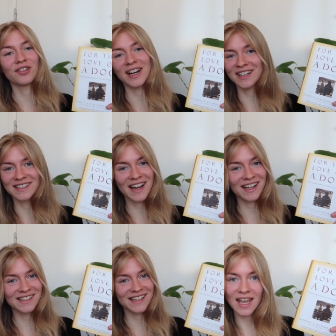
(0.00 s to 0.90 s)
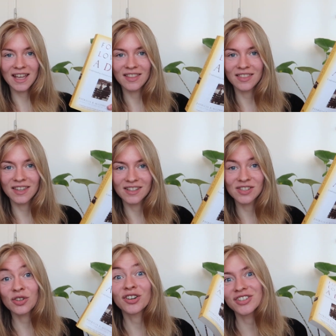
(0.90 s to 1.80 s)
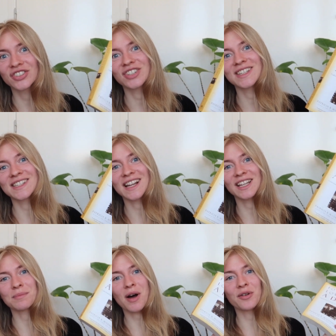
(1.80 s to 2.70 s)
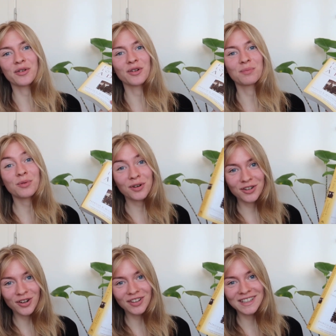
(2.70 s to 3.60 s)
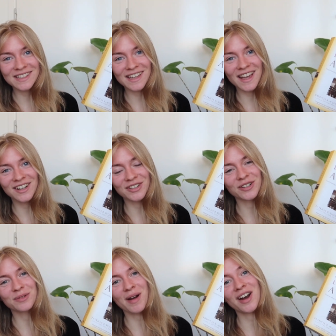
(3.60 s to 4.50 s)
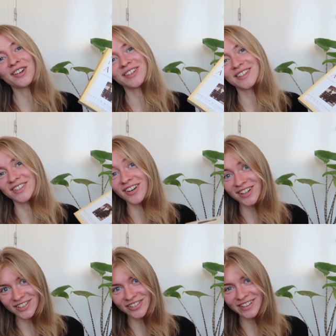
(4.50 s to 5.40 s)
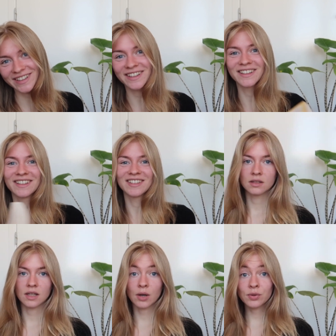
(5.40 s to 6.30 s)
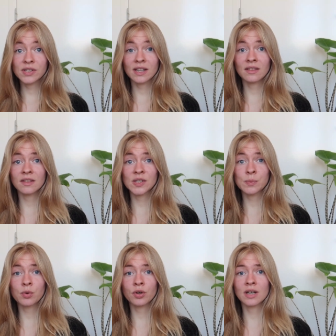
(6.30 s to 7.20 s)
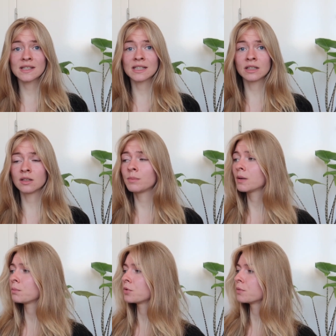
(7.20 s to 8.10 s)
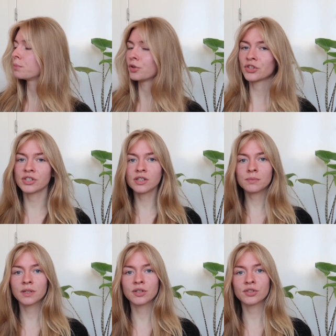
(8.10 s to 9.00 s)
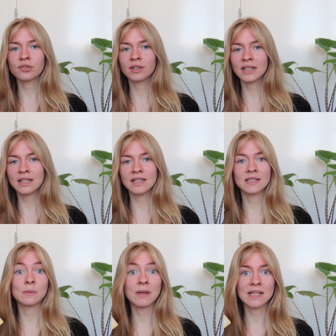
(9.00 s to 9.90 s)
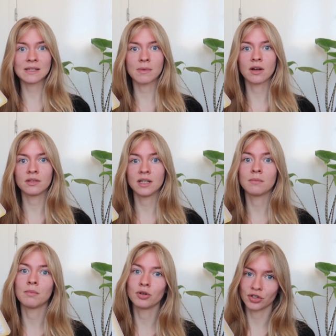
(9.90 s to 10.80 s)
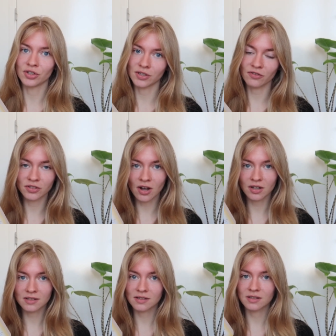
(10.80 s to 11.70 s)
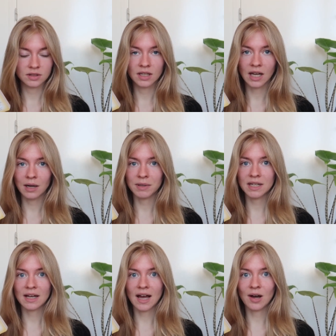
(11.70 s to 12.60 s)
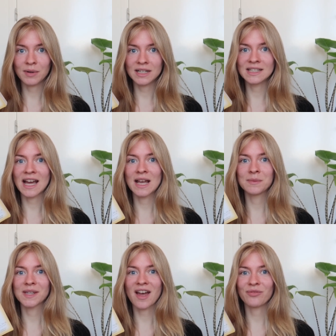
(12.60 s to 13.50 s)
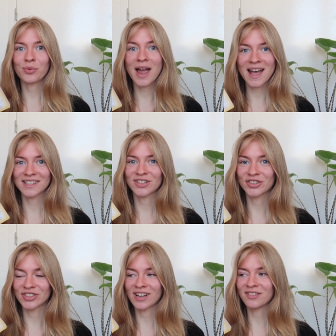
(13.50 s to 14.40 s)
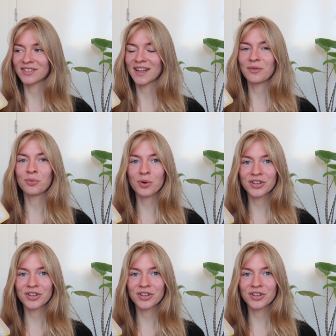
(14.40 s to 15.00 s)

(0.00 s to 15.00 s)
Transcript: writing styles and the stories she's telling about her border collies and her Pyrenees guard dog. I would say that this book is a little bit more personal because it really speaks about the emotions of dogs. And I mean, how many times have we asked ourselves, like, what